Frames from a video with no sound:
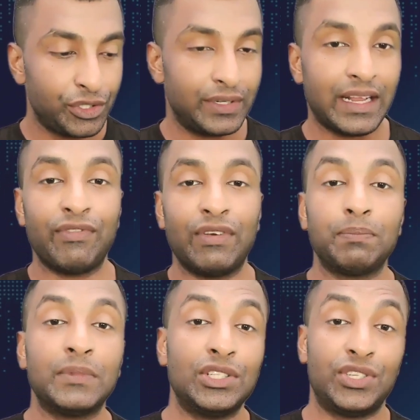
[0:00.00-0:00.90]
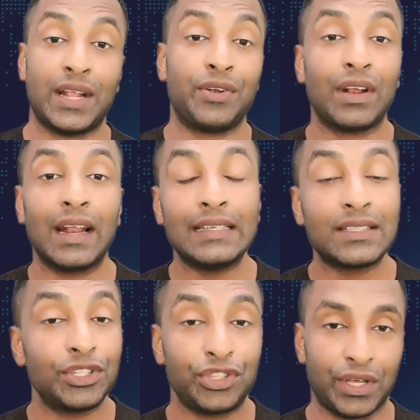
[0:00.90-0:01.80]
to develop the
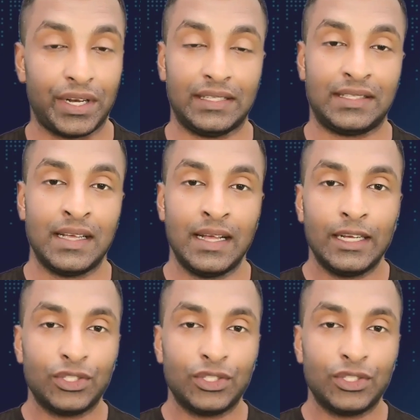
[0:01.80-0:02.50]
generalized theories.